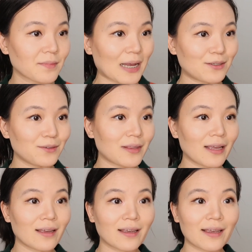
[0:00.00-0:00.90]
I do
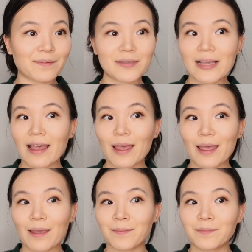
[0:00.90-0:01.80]
think it gives
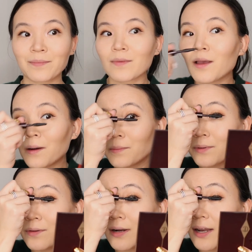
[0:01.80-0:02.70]
a
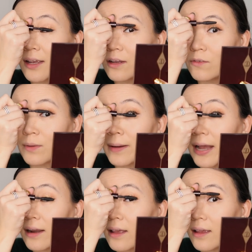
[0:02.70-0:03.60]
pretty
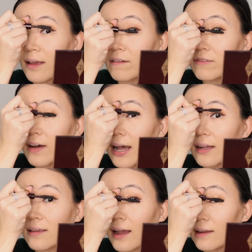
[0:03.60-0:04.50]
dramatic
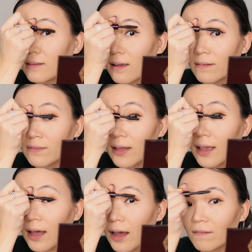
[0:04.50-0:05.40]
effect. I
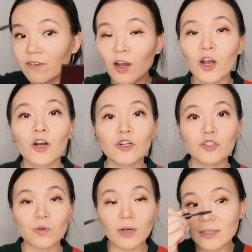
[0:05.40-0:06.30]
definitely have
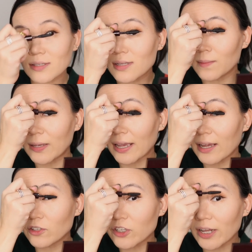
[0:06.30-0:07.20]
short, stubby
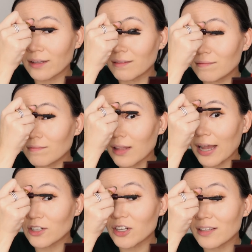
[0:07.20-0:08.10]
Asian
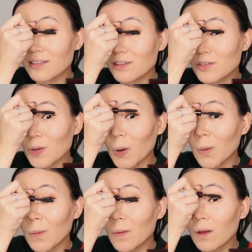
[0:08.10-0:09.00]
lashes,
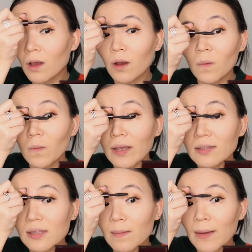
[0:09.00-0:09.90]
so
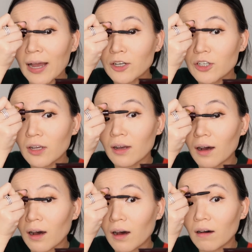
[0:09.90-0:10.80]
with the magic
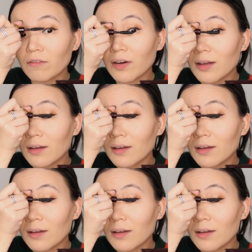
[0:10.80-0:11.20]
of